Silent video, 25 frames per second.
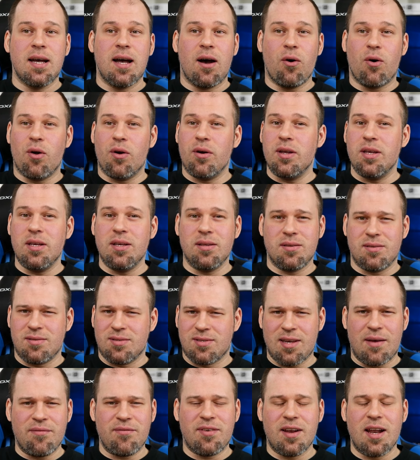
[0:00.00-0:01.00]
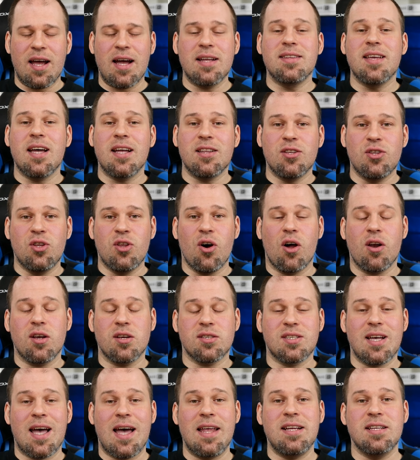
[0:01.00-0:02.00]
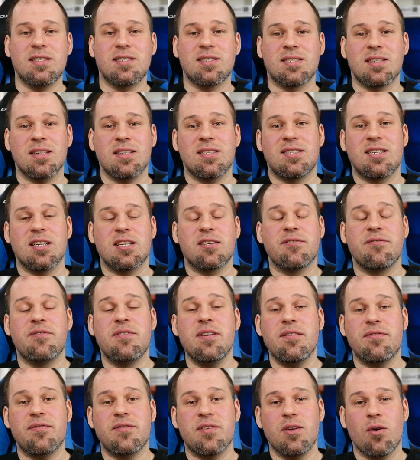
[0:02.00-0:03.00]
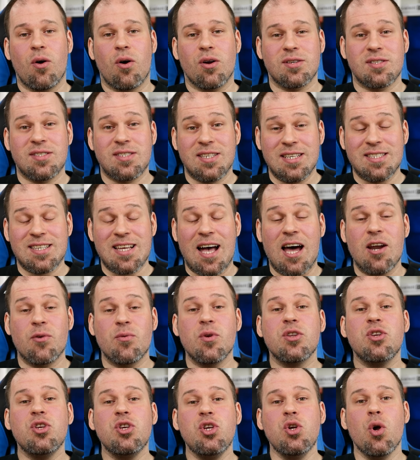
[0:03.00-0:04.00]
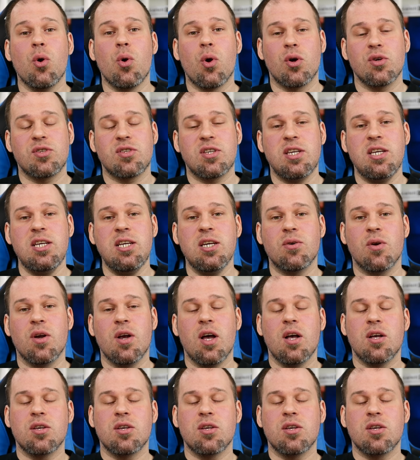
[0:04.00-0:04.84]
or something like that dollars, and it's 650 or 600 euros here.